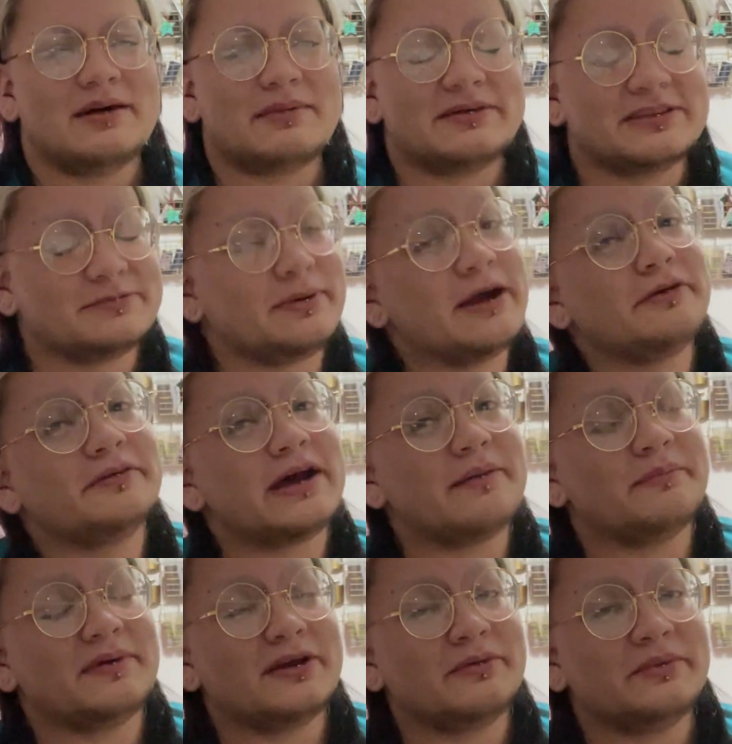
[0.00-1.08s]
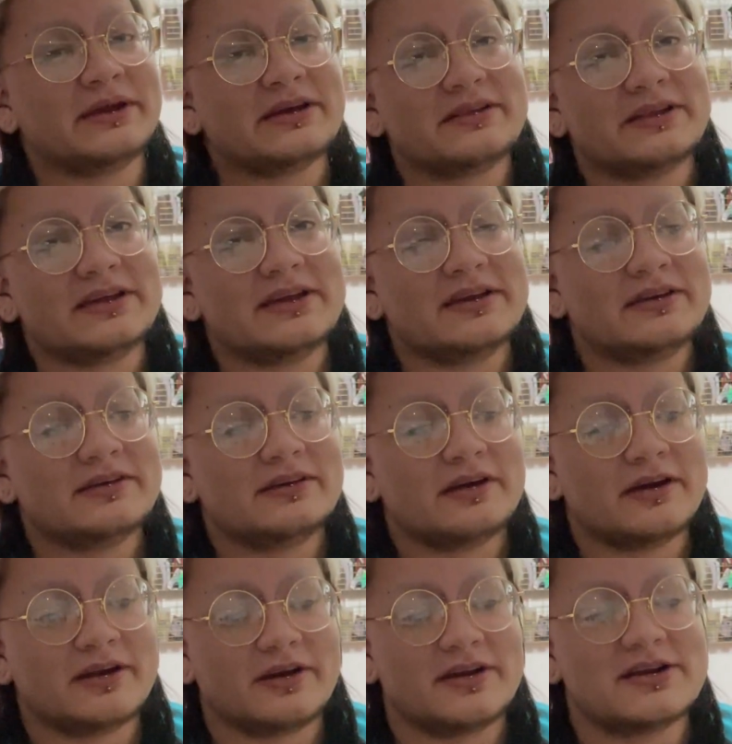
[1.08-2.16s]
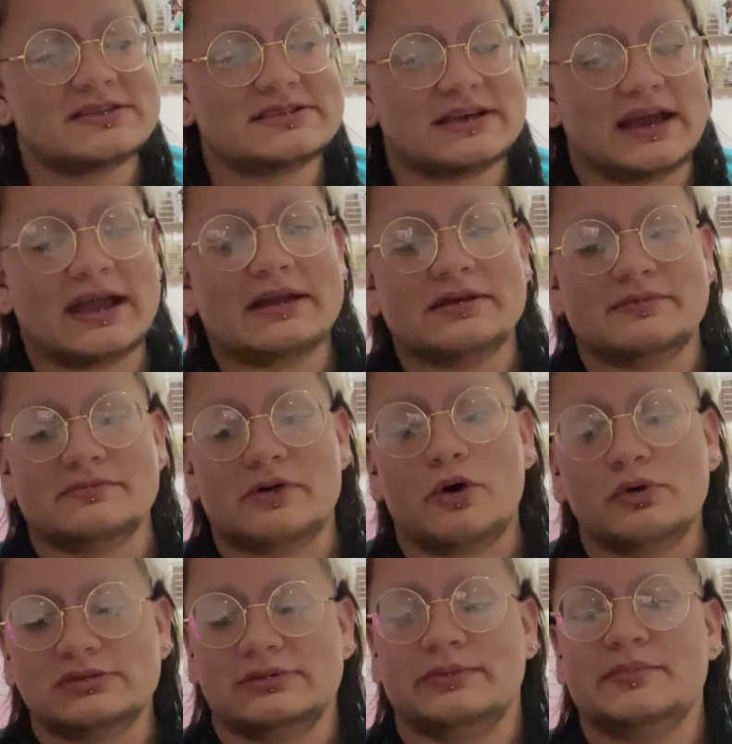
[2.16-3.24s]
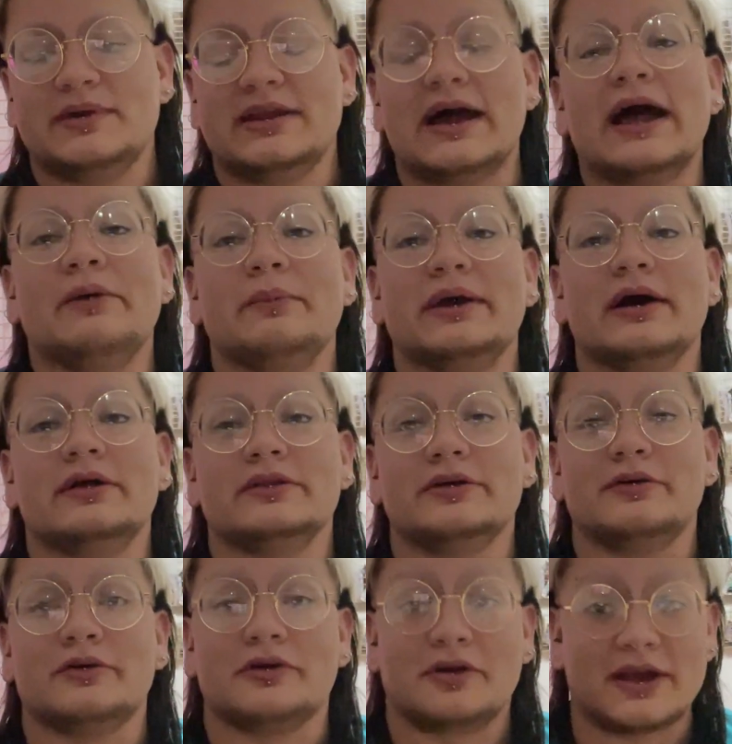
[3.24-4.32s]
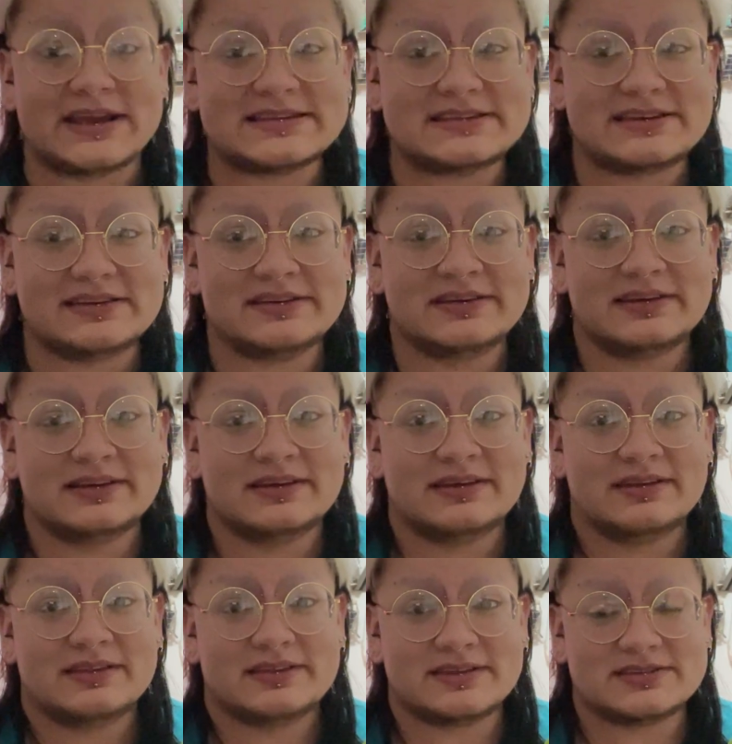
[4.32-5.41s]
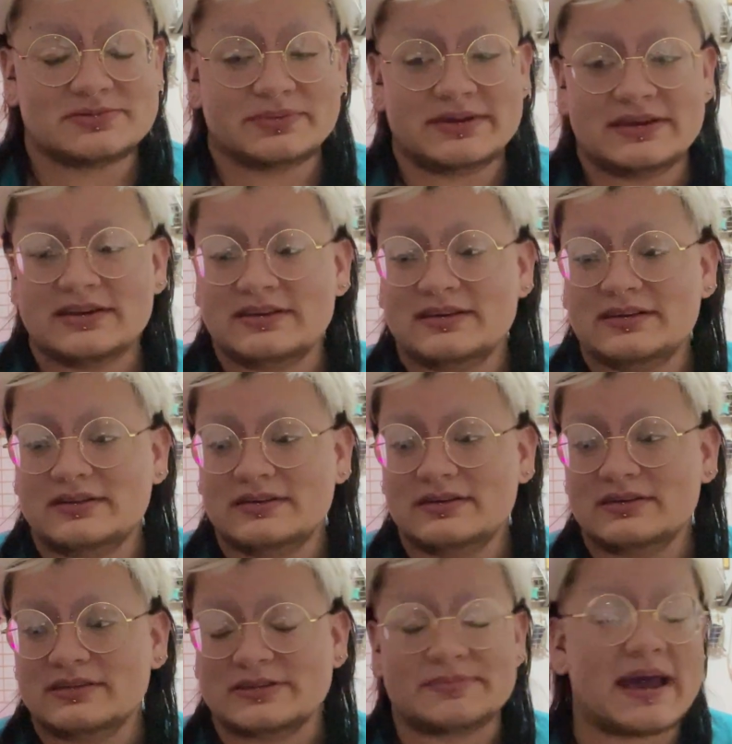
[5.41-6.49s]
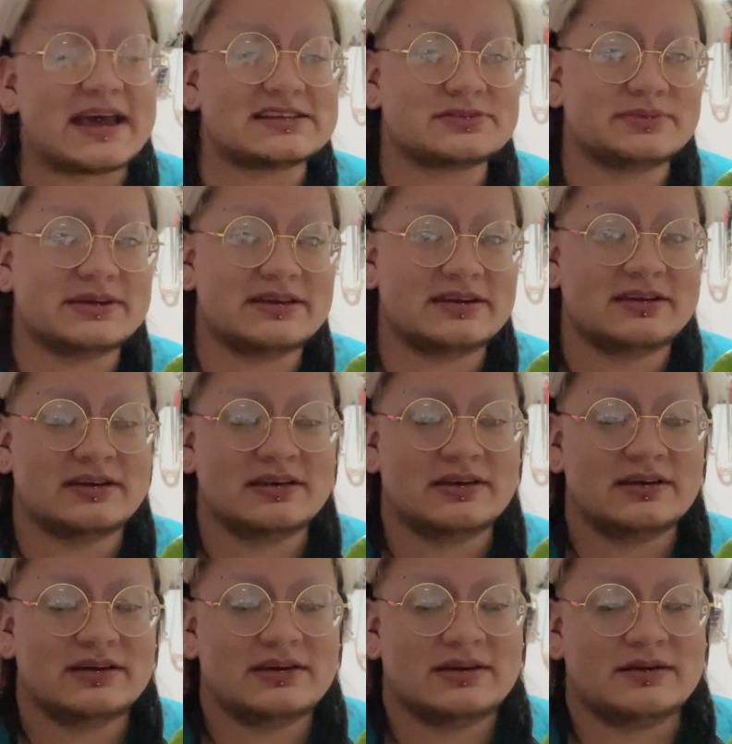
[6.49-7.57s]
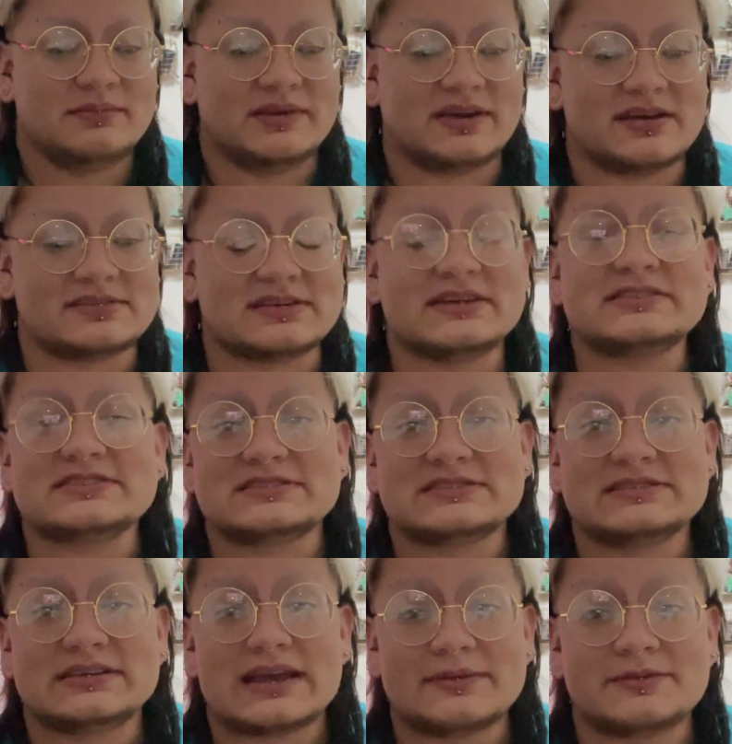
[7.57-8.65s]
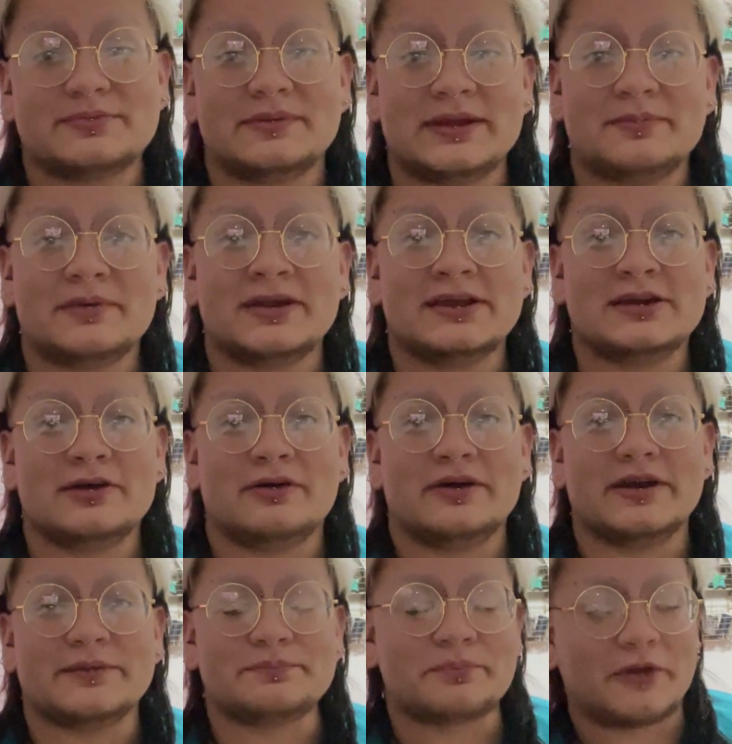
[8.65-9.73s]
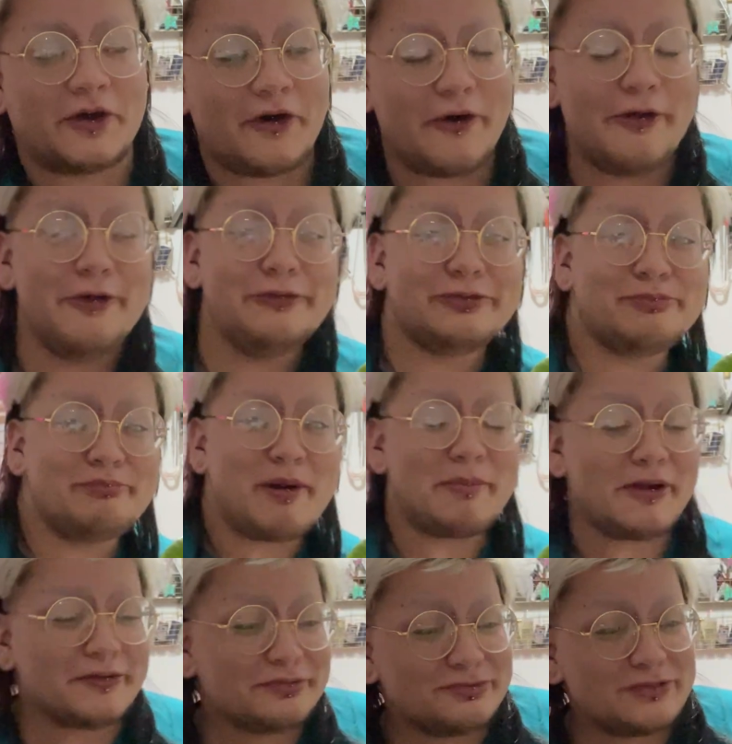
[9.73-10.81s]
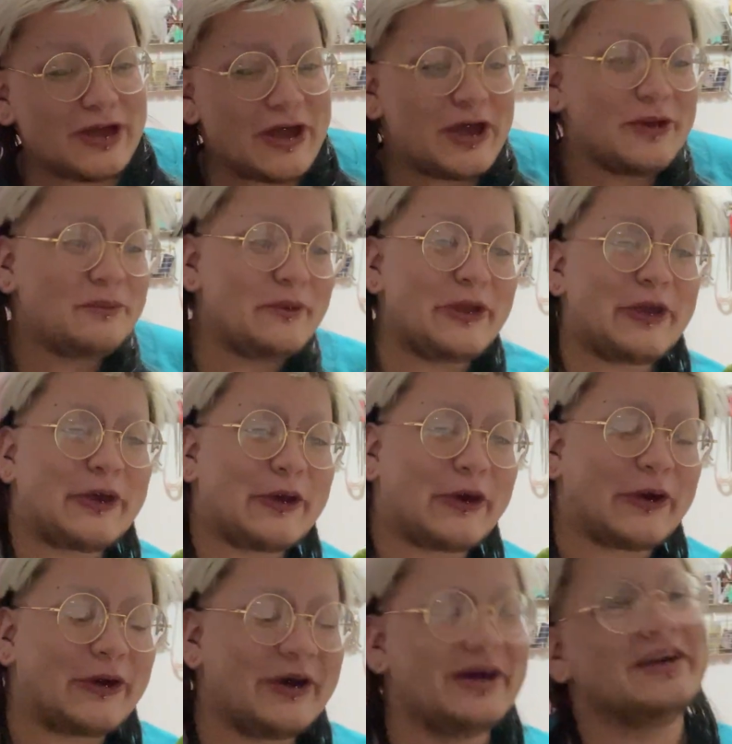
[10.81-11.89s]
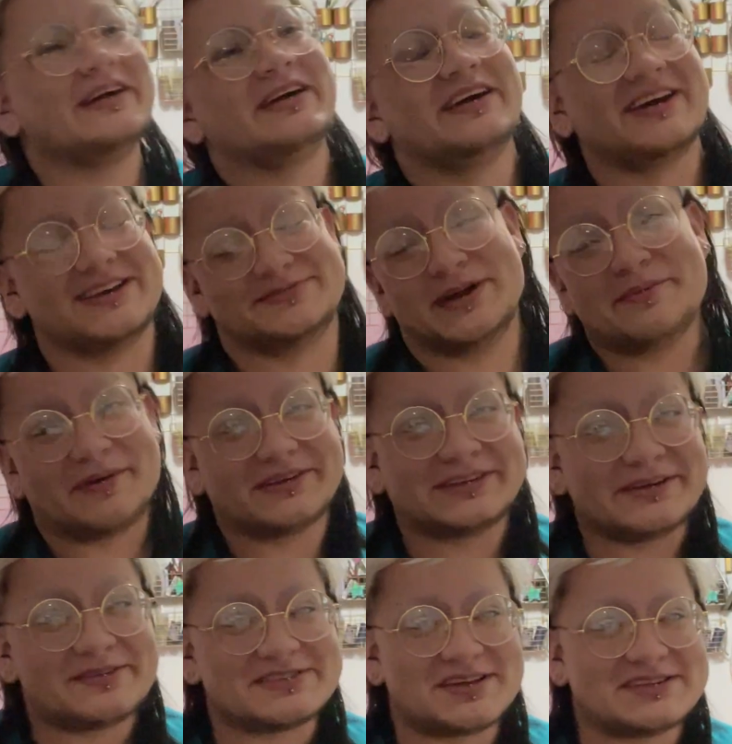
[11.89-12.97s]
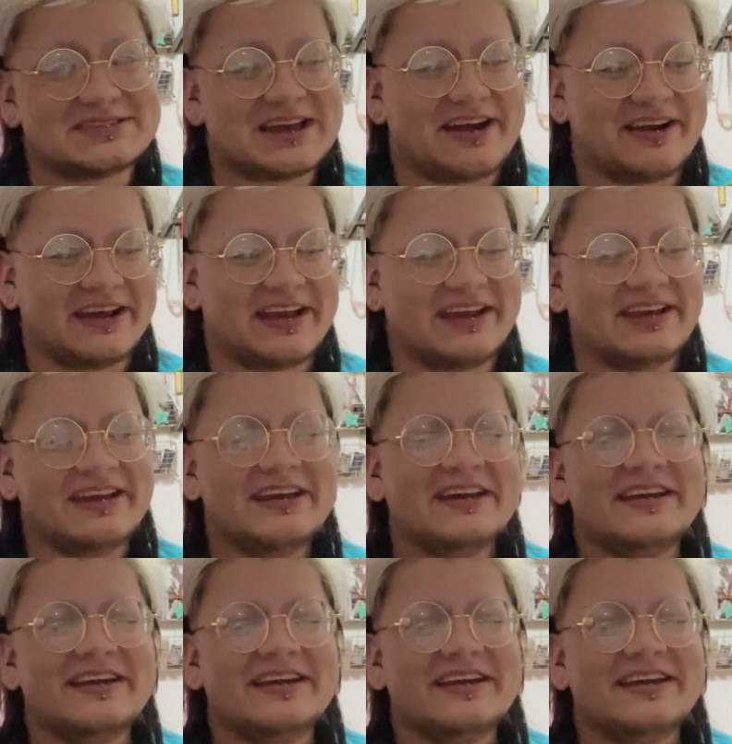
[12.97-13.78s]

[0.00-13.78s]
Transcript: this probably will not be a weekly occurrence. I wholesomely admit I went a little crazy this past week, because I just kept spending money going, it's my birthday week. Because my birthday was on Saturday.